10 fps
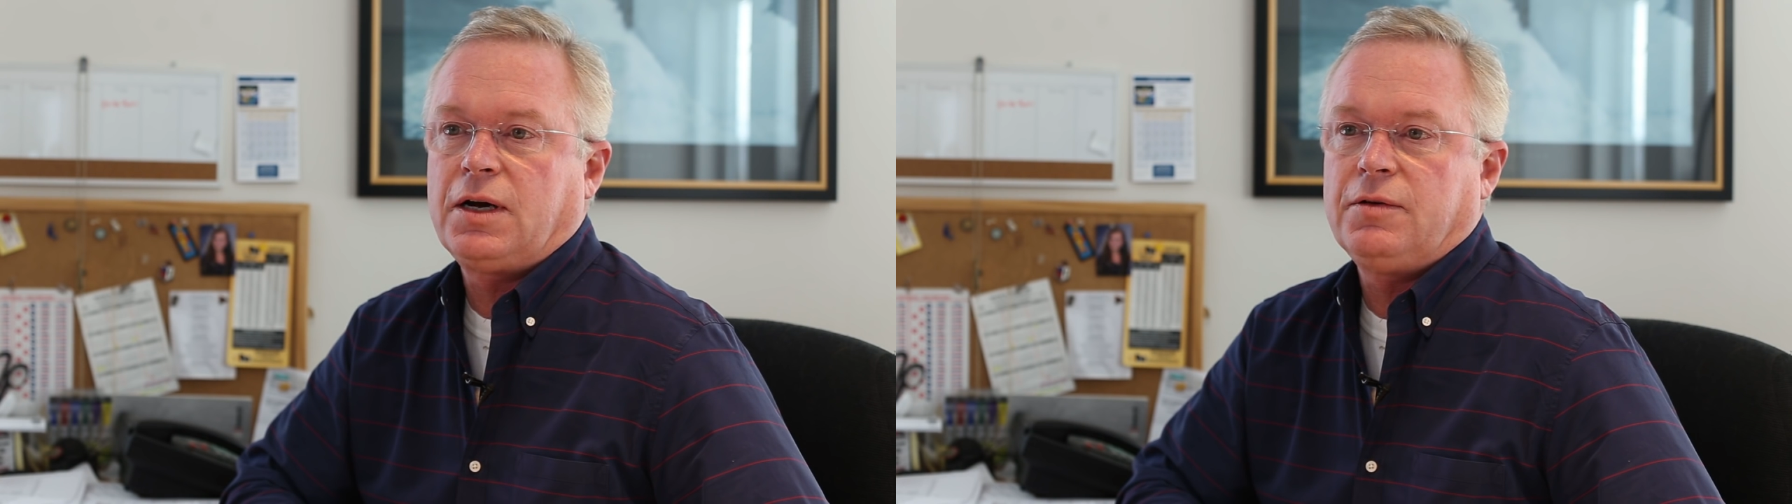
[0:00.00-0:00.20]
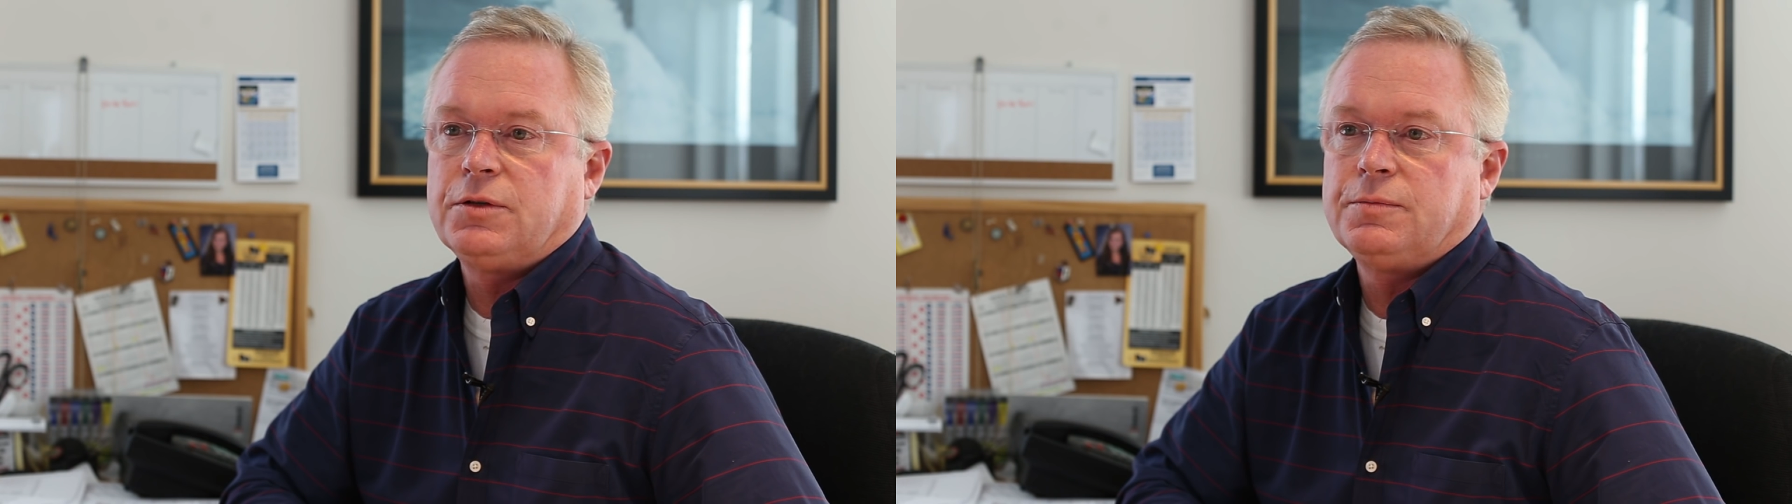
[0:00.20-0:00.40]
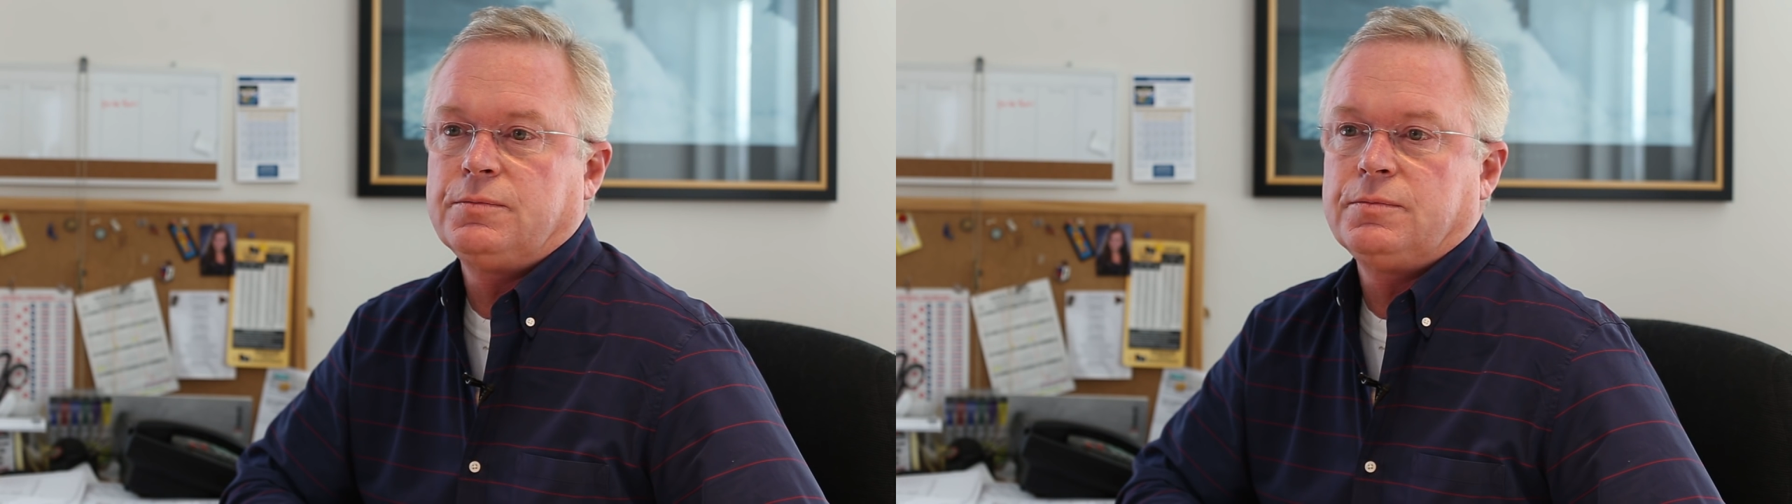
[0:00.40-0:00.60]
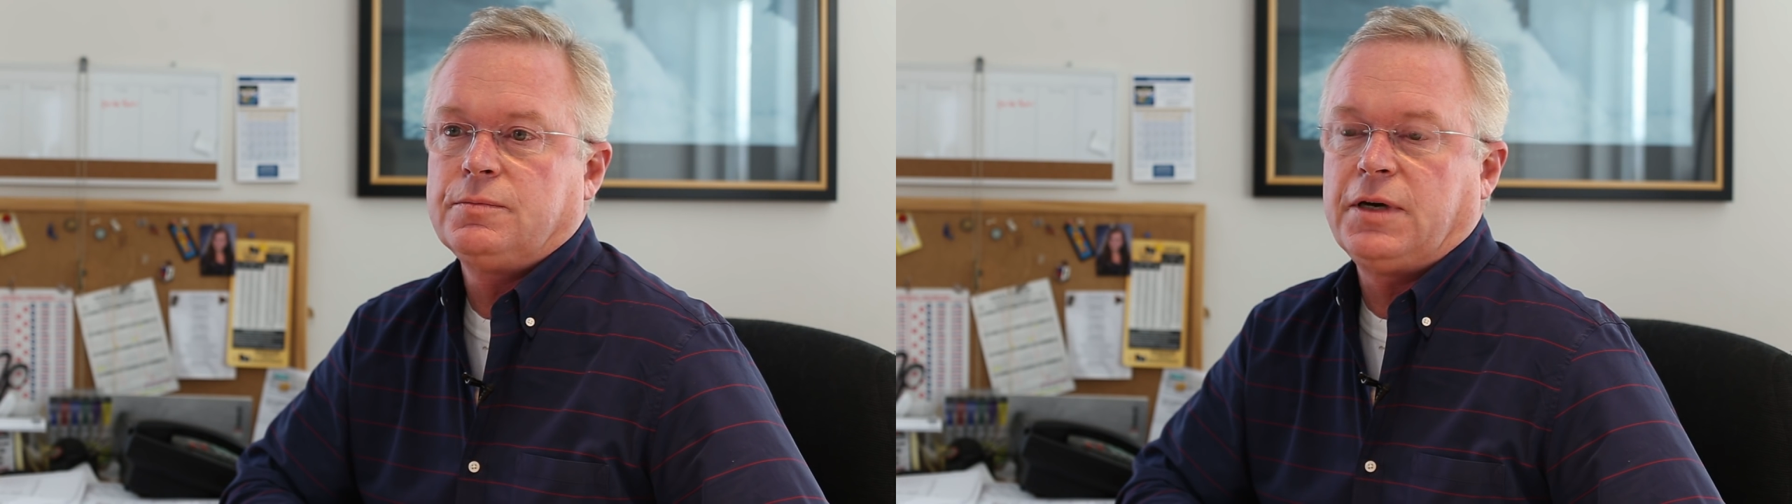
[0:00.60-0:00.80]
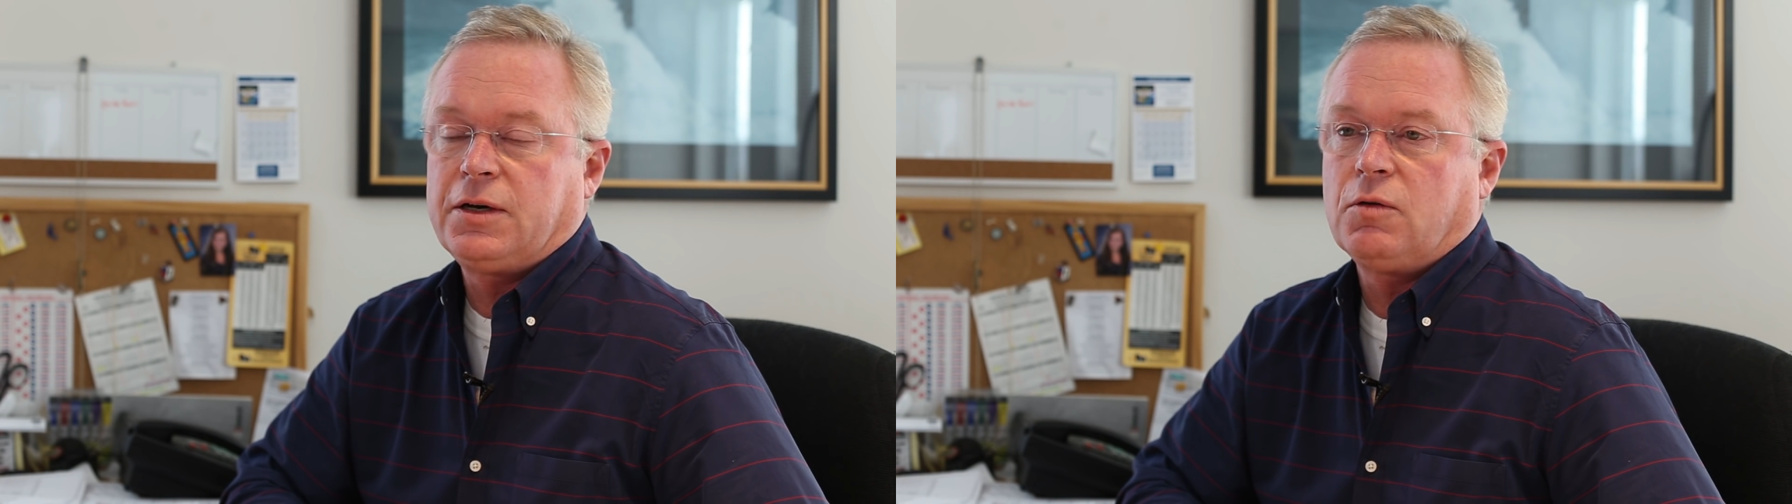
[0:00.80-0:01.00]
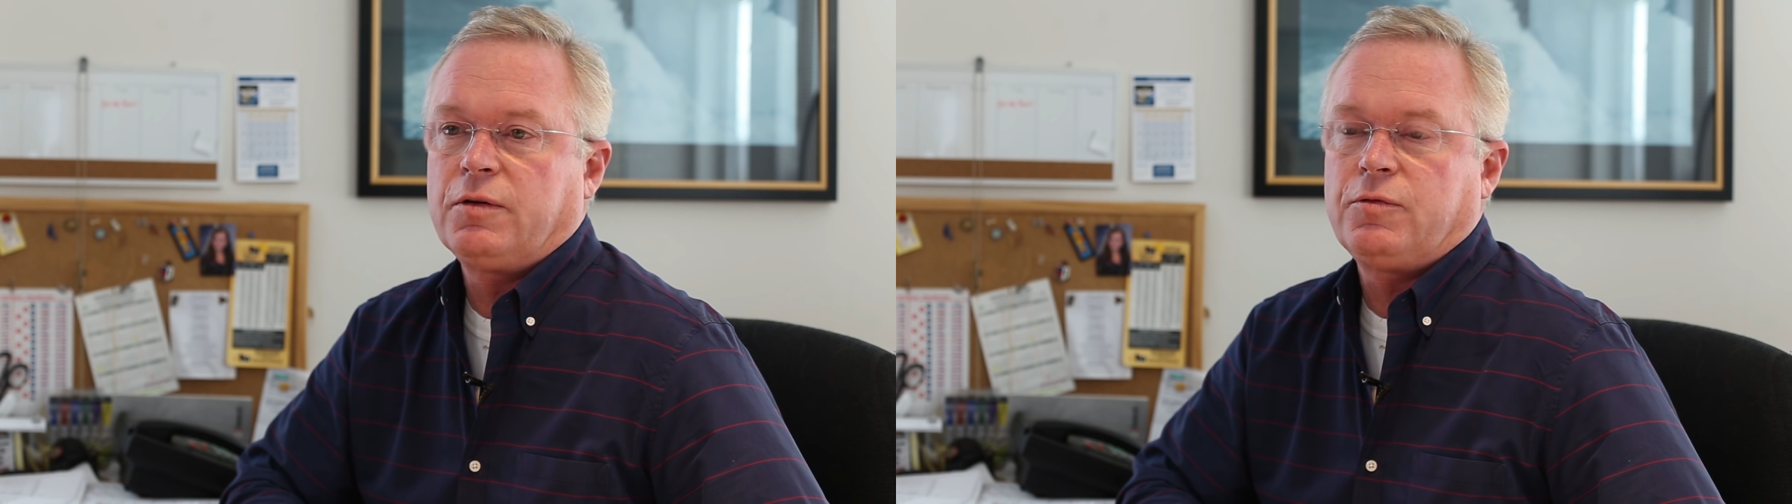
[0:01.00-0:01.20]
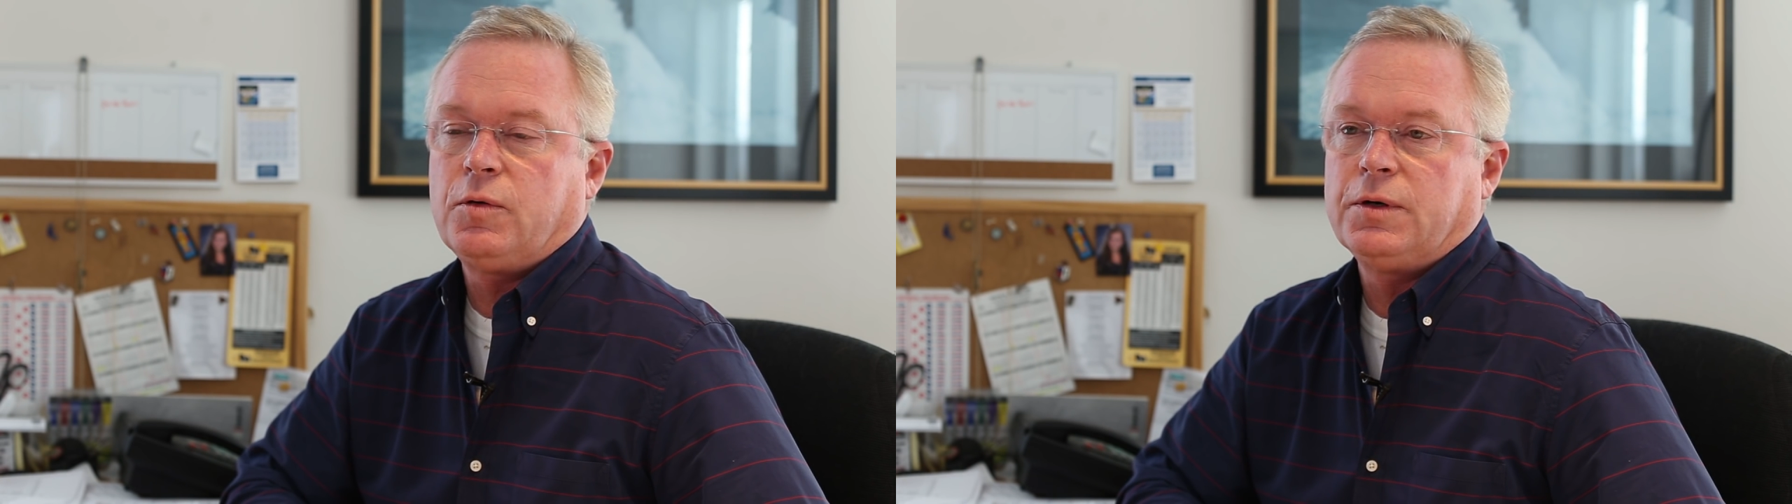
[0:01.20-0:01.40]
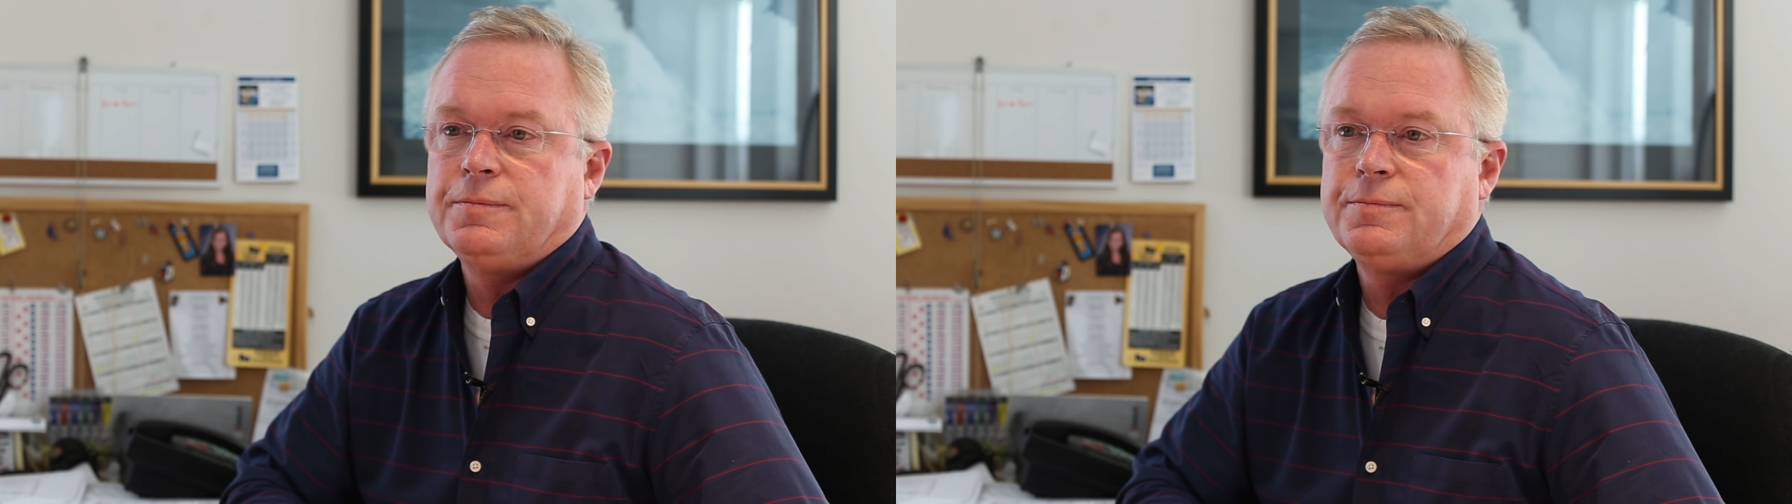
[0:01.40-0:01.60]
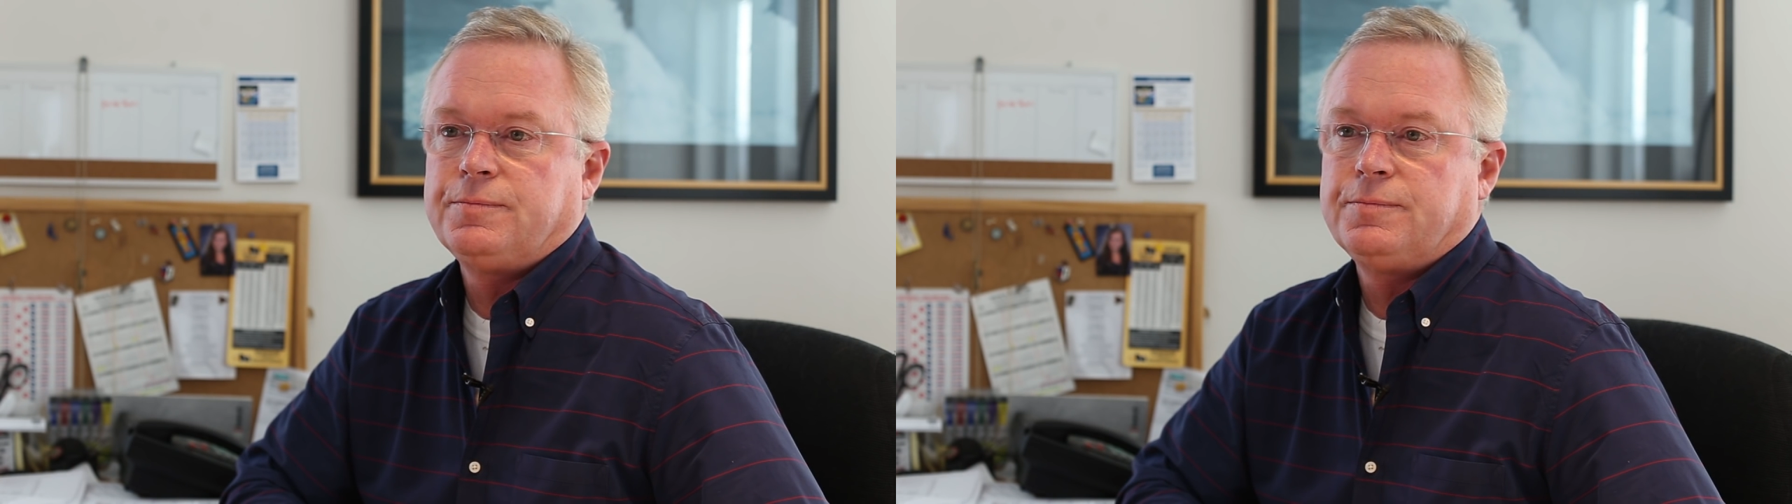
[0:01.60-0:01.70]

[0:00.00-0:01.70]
Island and going forward.